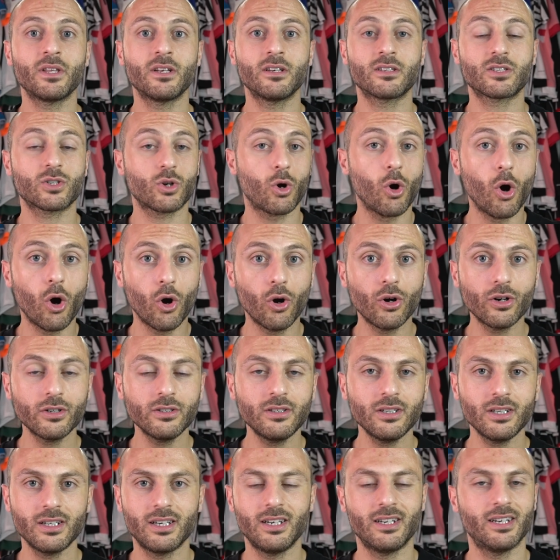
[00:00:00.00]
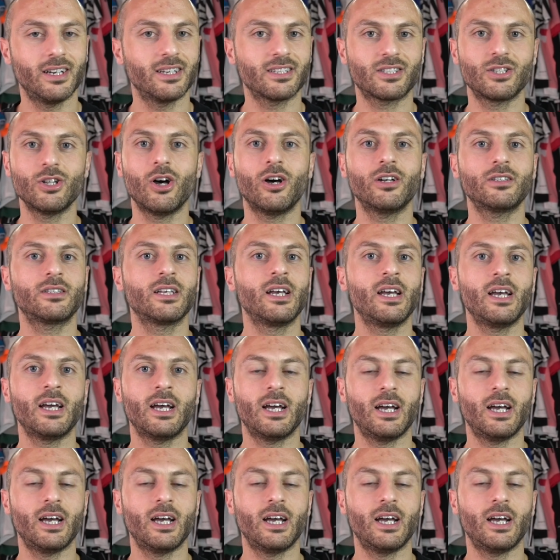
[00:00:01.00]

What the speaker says: scored, he has not